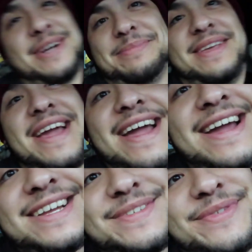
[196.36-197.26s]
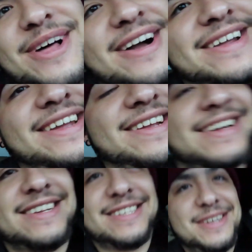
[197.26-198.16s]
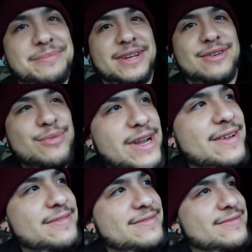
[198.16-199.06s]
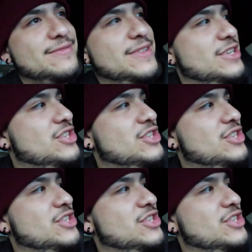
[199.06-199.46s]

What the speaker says: up the ass vlogging. Like, it's going to be great for the